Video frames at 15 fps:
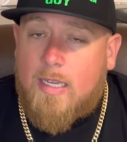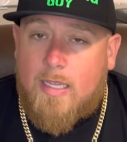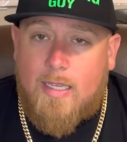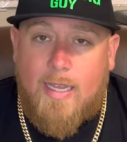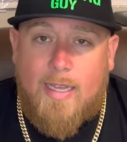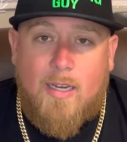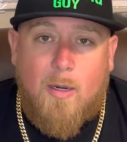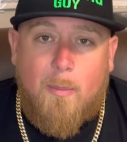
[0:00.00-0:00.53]

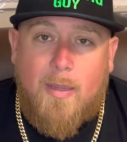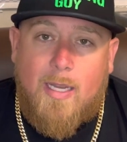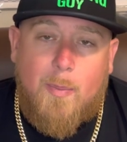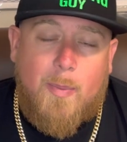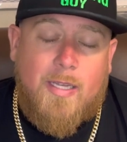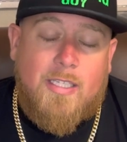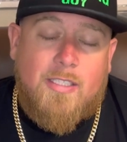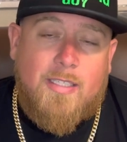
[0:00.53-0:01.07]
Gator
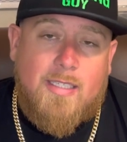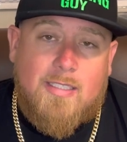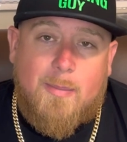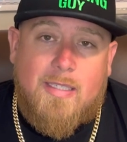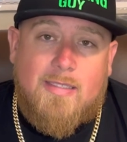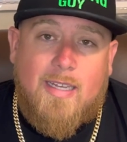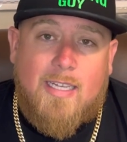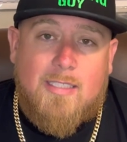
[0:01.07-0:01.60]
made, PJ, some
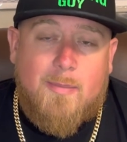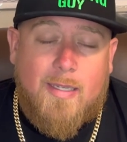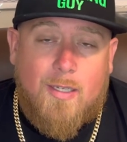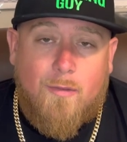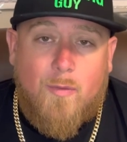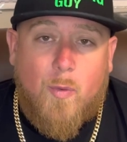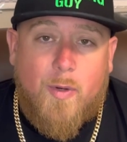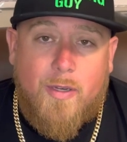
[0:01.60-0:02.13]
of these guys make
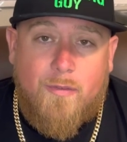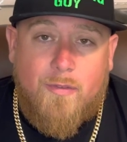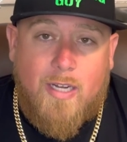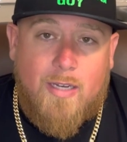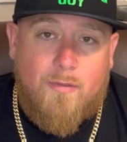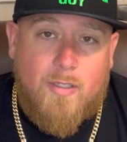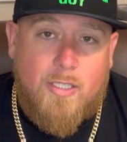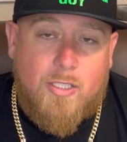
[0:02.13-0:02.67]
a
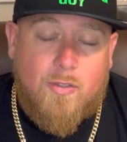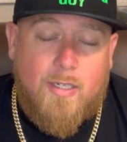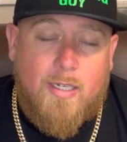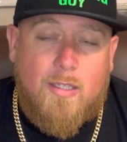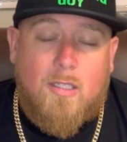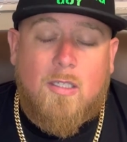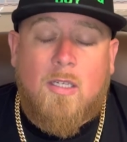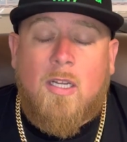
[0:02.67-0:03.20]
45 foot
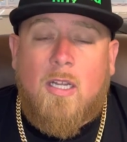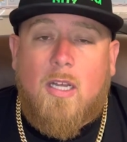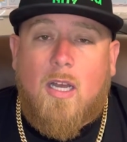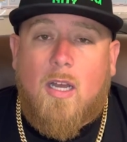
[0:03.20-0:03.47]
trailer,